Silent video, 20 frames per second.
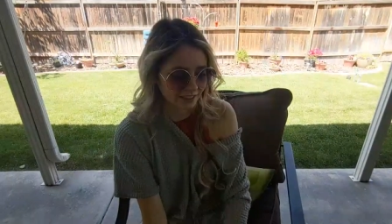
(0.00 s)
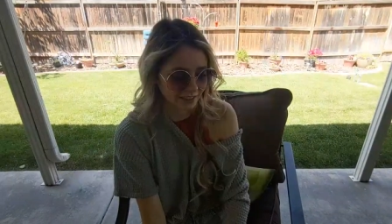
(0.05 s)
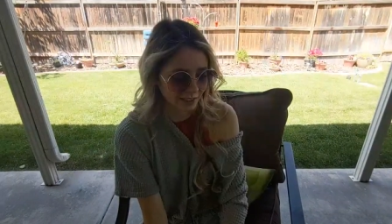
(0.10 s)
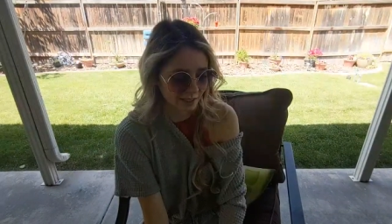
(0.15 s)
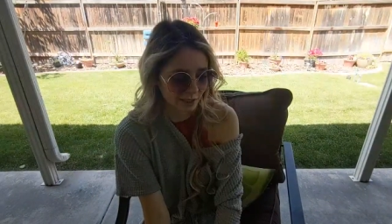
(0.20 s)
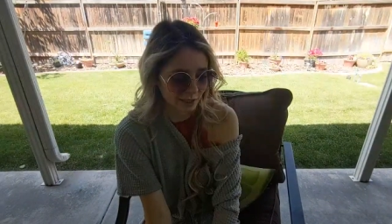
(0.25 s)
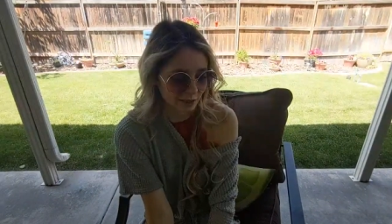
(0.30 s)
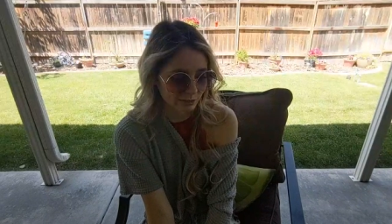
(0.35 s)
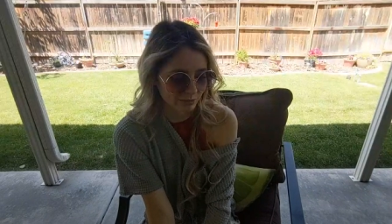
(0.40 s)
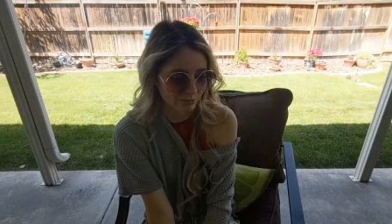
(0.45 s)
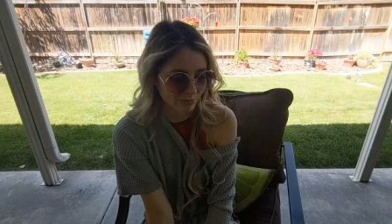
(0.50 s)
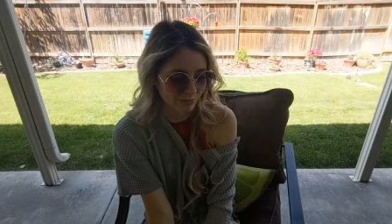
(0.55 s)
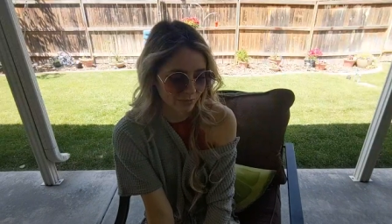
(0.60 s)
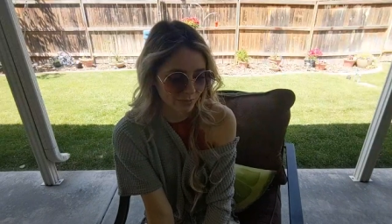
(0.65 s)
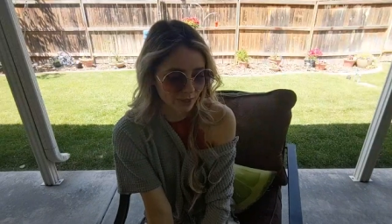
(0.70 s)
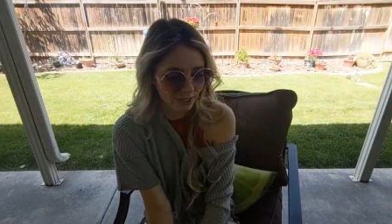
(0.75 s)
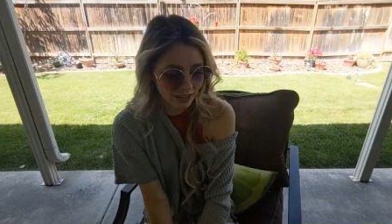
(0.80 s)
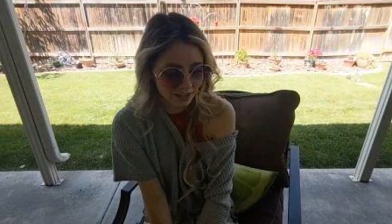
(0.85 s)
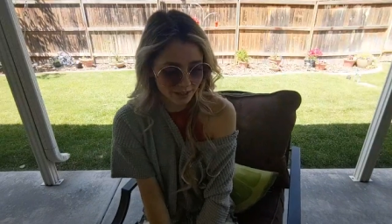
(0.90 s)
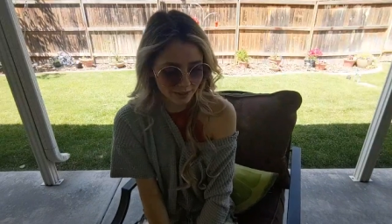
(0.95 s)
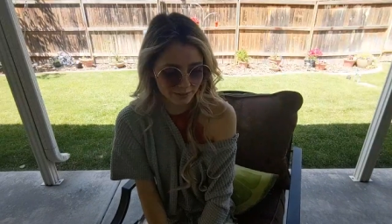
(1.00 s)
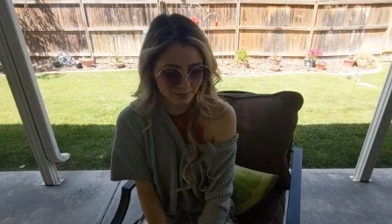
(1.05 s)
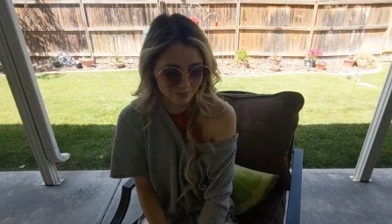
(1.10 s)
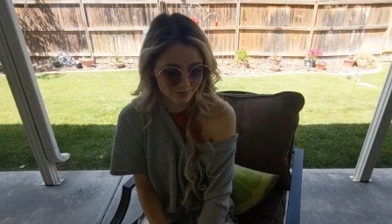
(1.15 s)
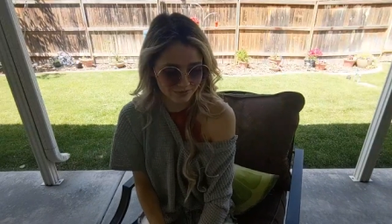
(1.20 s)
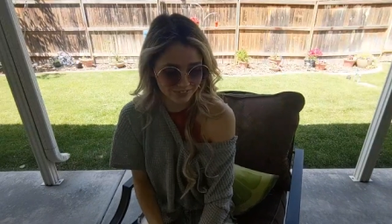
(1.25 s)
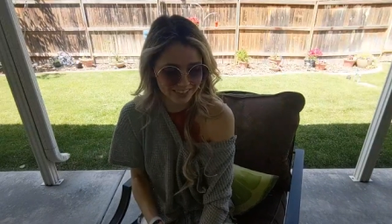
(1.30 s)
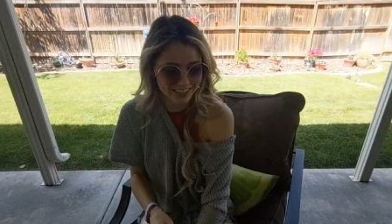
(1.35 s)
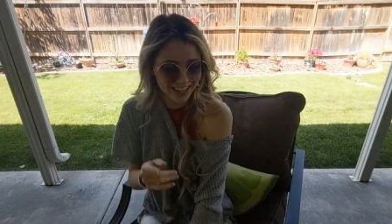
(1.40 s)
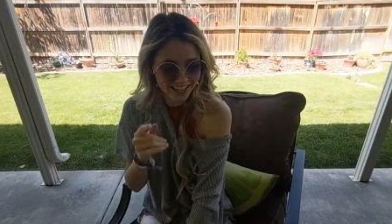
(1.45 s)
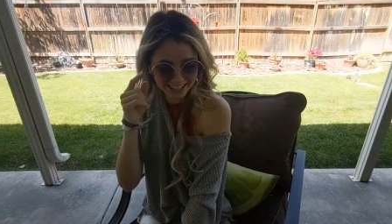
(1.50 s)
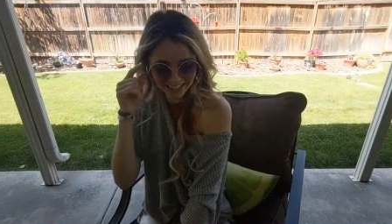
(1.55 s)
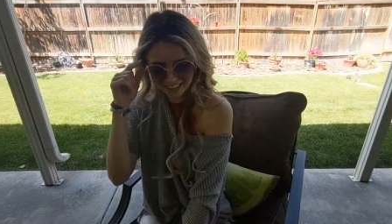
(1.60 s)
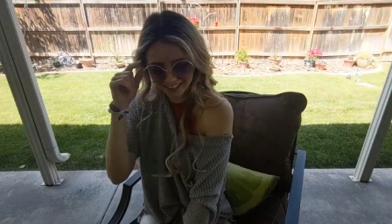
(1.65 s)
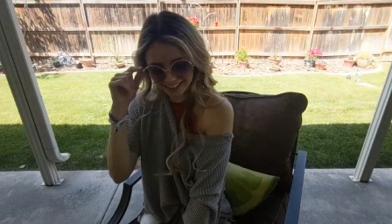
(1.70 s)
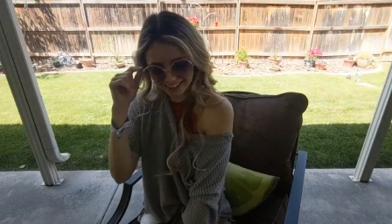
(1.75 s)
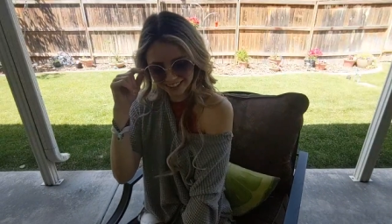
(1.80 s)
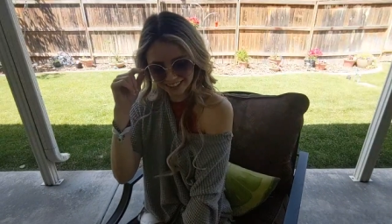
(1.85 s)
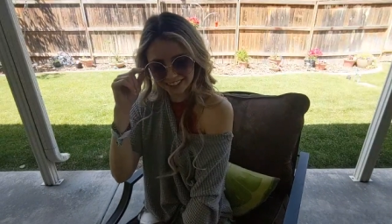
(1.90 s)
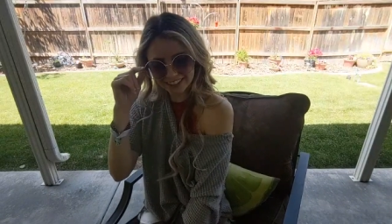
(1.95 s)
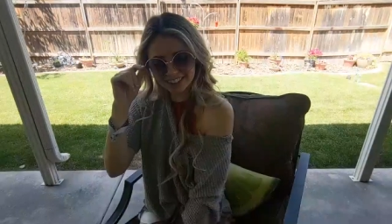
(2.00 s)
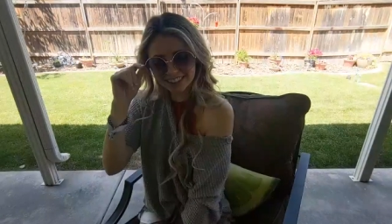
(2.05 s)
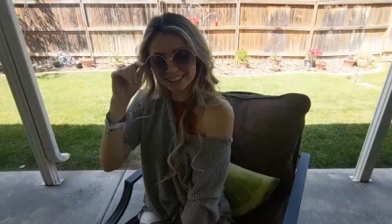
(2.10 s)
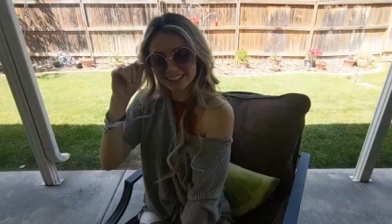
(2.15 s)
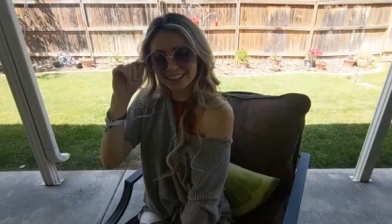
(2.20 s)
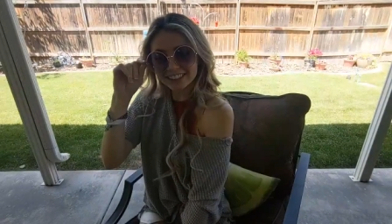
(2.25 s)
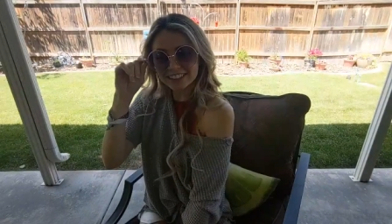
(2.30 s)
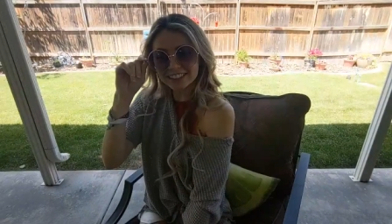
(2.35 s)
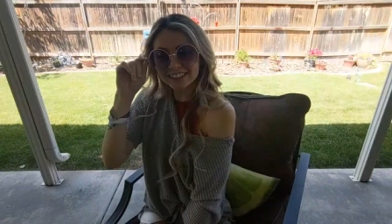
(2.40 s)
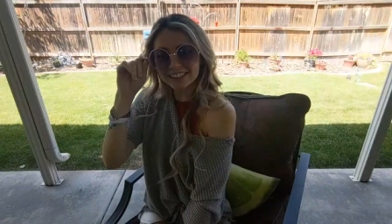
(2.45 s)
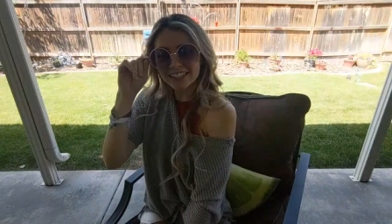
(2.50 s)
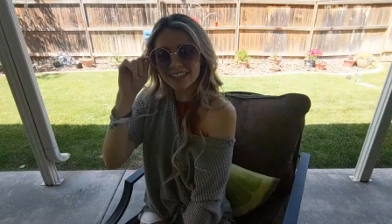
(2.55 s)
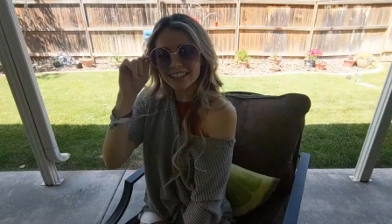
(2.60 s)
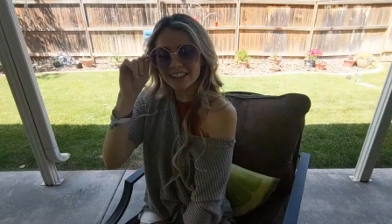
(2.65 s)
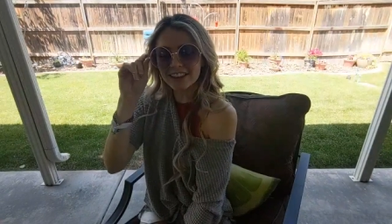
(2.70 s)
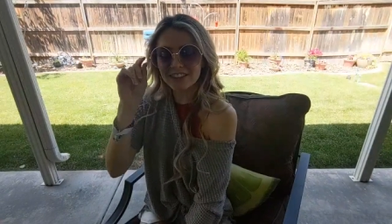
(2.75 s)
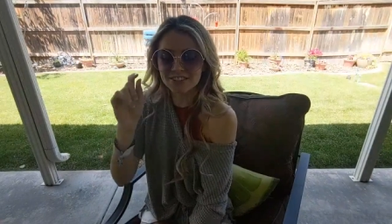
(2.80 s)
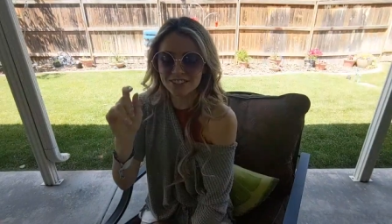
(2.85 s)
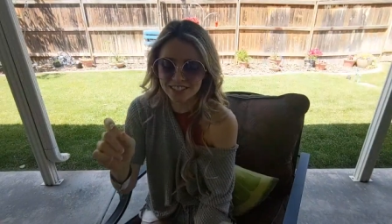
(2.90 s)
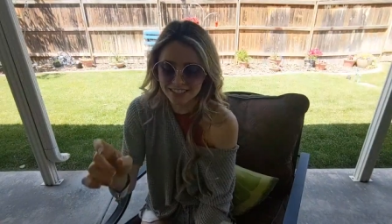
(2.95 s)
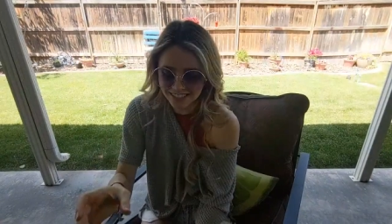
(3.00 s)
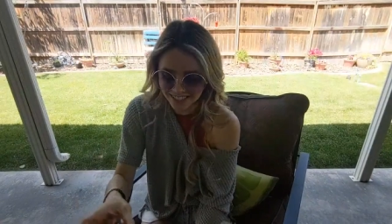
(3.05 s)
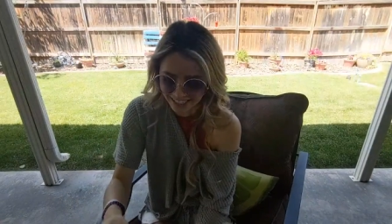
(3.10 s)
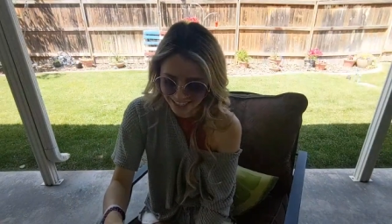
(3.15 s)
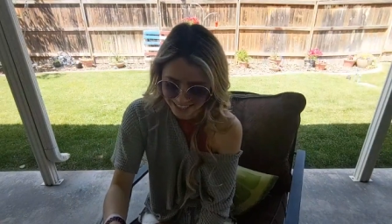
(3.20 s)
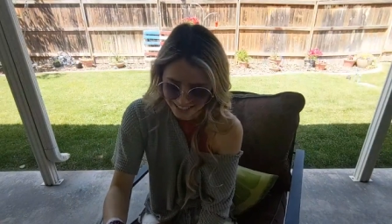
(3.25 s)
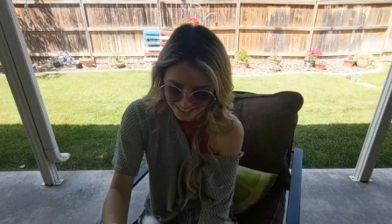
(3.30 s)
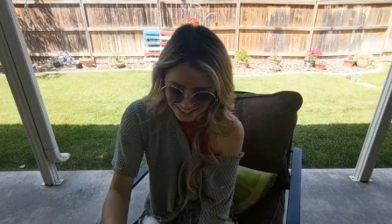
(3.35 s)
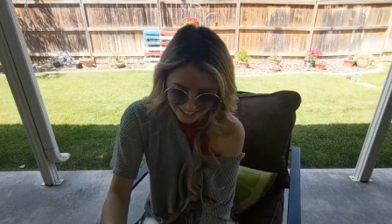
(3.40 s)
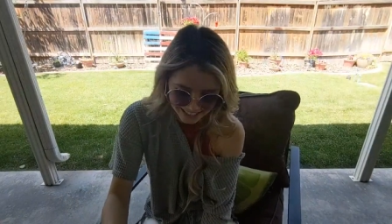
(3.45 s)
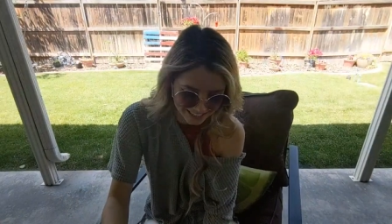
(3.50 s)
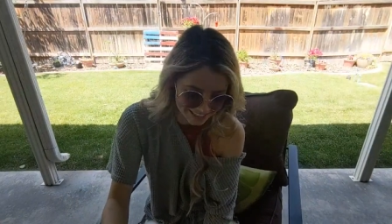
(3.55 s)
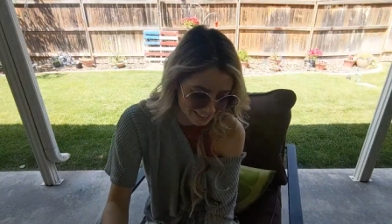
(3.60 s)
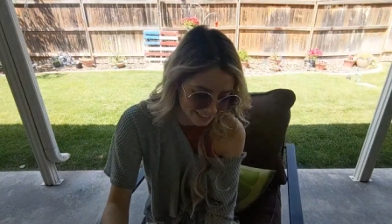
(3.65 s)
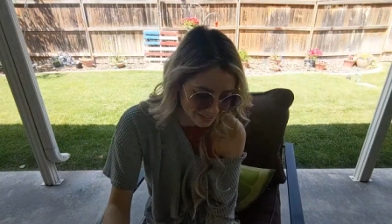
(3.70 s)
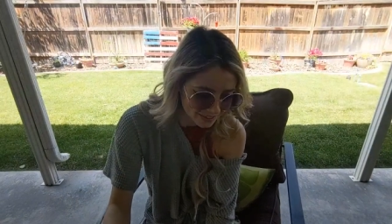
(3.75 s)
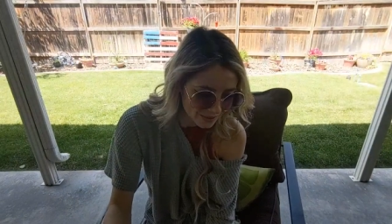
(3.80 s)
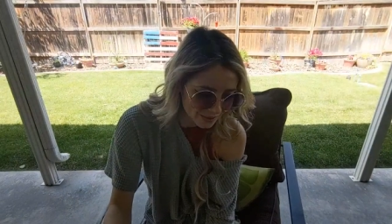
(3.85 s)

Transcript: Um, but yeah, thank you. I love these glasses.